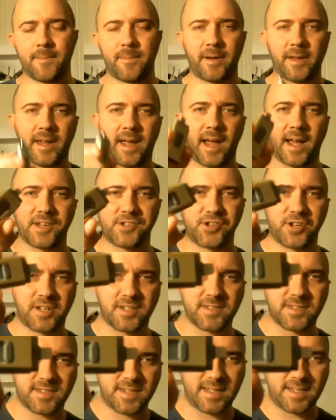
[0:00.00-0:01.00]
But yeah, as you
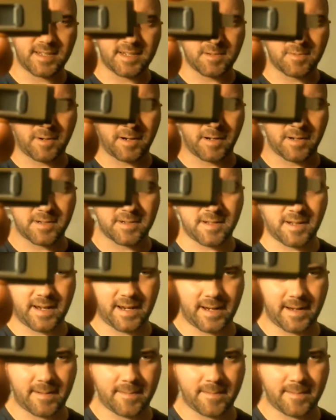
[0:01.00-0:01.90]
can see, this is what it looks like.